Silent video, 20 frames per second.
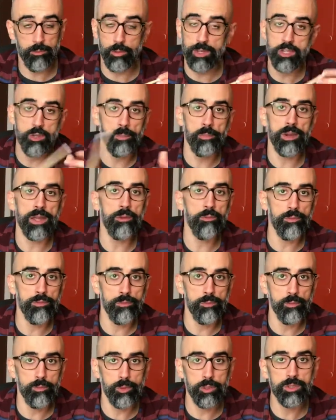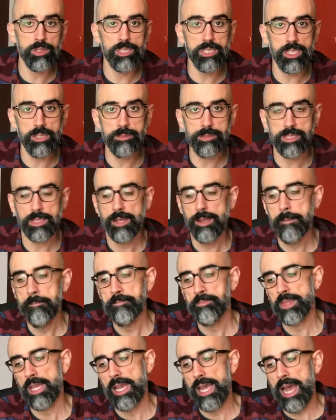When you play with boot tips,
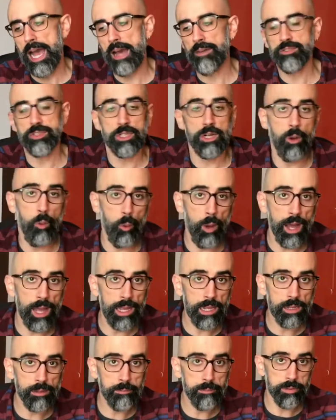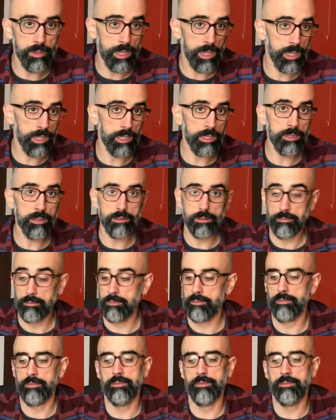after a while playing,